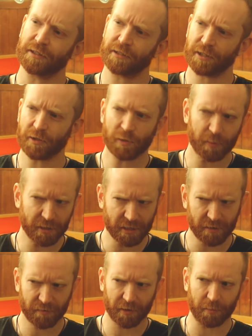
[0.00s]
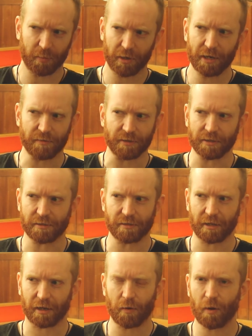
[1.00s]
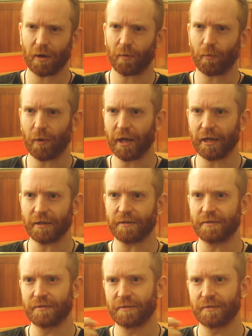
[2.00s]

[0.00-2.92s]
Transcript: to specific briefs is like quite a weird